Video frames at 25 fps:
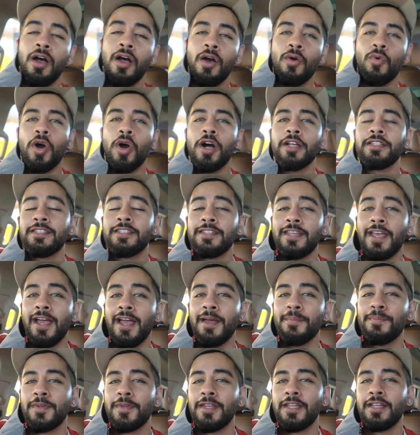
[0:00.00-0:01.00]
What's
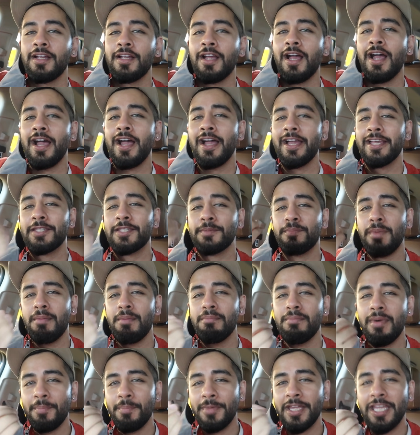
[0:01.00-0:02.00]
happening, guys?
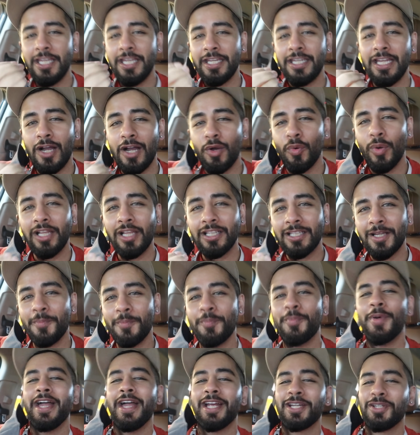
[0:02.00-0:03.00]
Mamma mia,
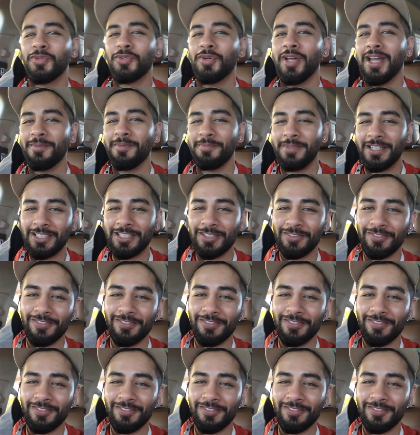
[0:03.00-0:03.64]
welcome back to Abix